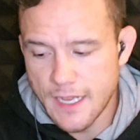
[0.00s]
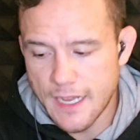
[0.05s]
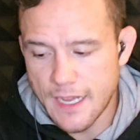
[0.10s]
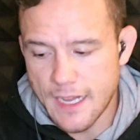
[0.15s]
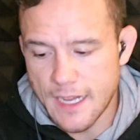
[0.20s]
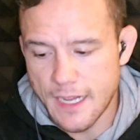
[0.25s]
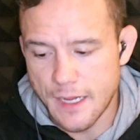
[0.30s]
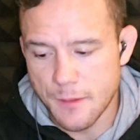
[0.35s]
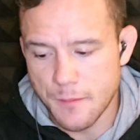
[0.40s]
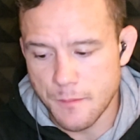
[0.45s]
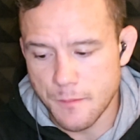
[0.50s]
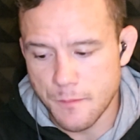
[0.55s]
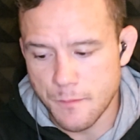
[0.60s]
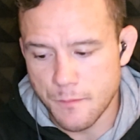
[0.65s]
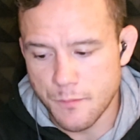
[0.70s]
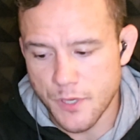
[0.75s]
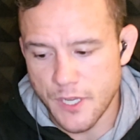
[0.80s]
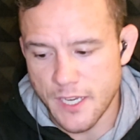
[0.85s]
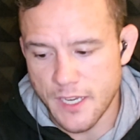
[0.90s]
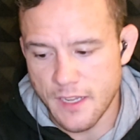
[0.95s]

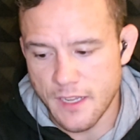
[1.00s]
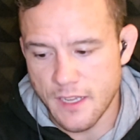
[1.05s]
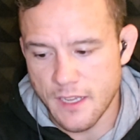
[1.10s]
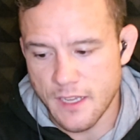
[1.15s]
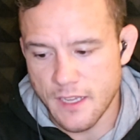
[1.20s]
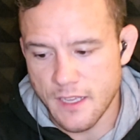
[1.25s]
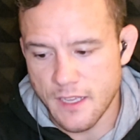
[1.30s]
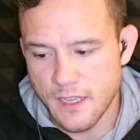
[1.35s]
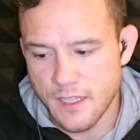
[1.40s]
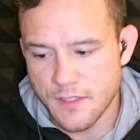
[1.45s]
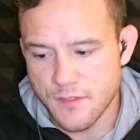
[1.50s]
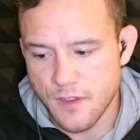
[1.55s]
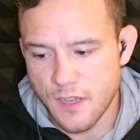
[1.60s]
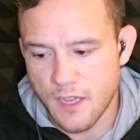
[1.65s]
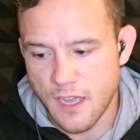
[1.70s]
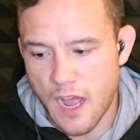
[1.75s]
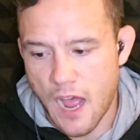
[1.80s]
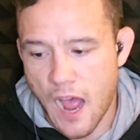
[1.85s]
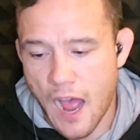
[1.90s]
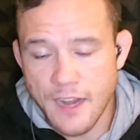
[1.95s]
But
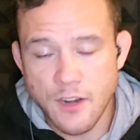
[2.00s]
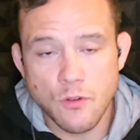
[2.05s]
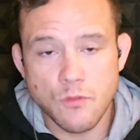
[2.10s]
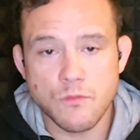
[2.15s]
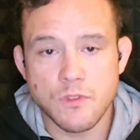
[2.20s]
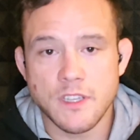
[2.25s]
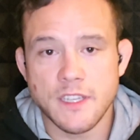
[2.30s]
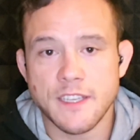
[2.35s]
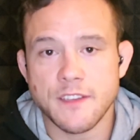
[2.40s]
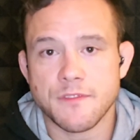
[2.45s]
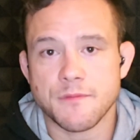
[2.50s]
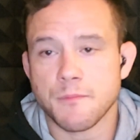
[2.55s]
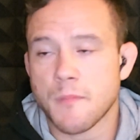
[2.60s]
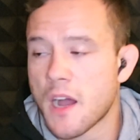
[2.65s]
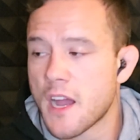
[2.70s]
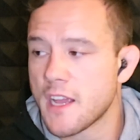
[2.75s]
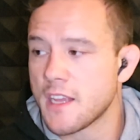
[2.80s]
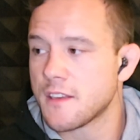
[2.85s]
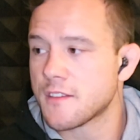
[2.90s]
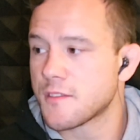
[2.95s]
I don't really
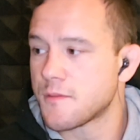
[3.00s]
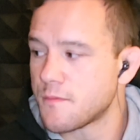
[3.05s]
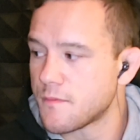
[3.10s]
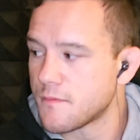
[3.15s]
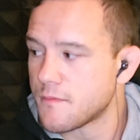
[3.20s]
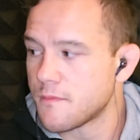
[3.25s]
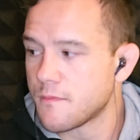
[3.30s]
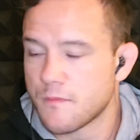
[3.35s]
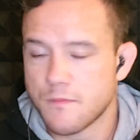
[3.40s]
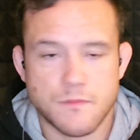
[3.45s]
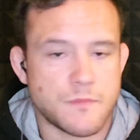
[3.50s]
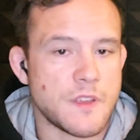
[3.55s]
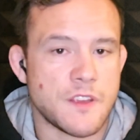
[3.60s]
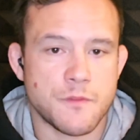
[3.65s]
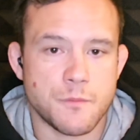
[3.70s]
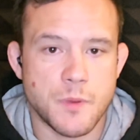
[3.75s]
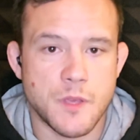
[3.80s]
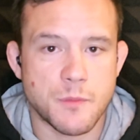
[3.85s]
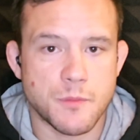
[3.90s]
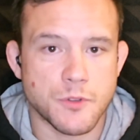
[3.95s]
mind
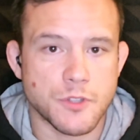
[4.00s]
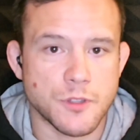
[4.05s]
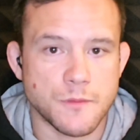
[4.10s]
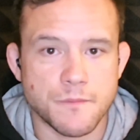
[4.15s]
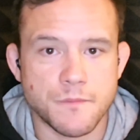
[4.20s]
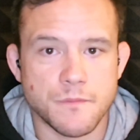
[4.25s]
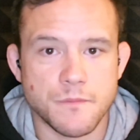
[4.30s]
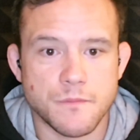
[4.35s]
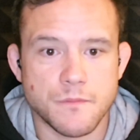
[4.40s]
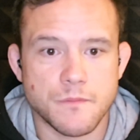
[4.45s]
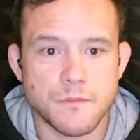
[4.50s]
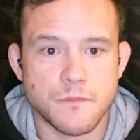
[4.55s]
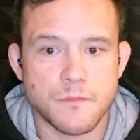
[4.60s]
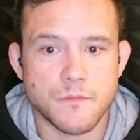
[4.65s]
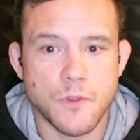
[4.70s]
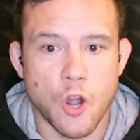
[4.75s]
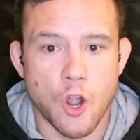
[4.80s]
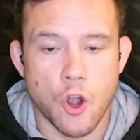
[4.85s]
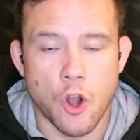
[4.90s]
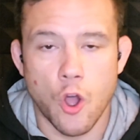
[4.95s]
if people
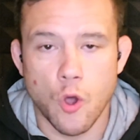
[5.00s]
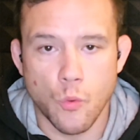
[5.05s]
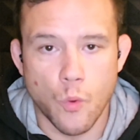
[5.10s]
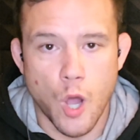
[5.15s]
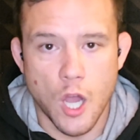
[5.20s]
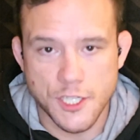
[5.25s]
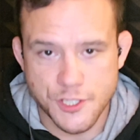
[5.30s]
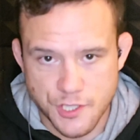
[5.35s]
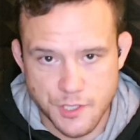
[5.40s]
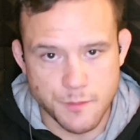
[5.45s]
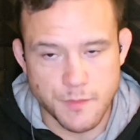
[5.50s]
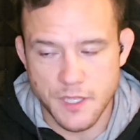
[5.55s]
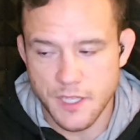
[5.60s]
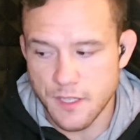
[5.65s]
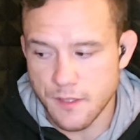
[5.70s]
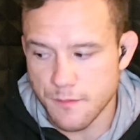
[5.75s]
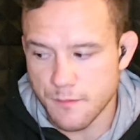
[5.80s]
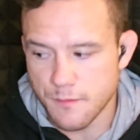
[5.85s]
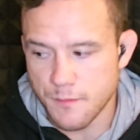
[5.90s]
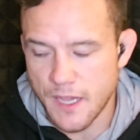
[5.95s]
are all watching
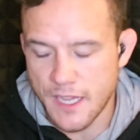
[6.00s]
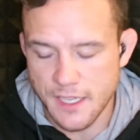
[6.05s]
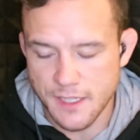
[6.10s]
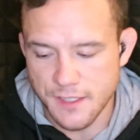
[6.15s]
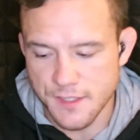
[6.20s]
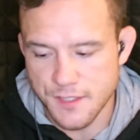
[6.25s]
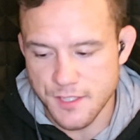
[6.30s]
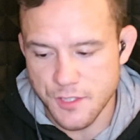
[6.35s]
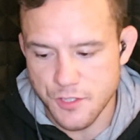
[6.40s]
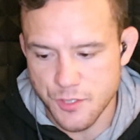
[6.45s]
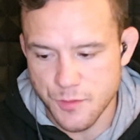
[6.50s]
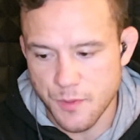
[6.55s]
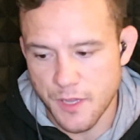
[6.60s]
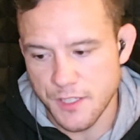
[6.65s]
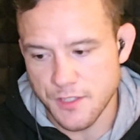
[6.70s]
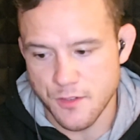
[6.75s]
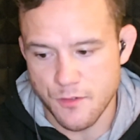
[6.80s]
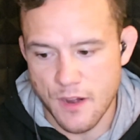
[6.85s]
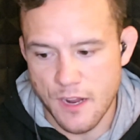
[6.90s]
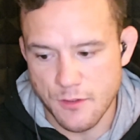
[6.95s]
me make a decision
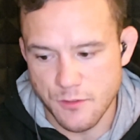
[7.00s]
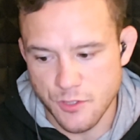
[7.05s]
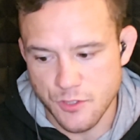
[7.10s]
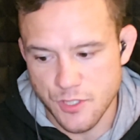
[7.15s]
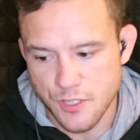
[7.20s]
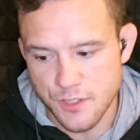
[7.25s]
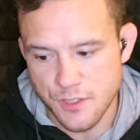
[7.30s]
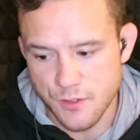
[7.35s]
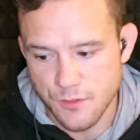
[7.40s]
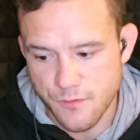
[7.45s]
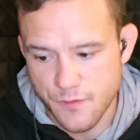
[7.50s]
based around jiu-jitsu.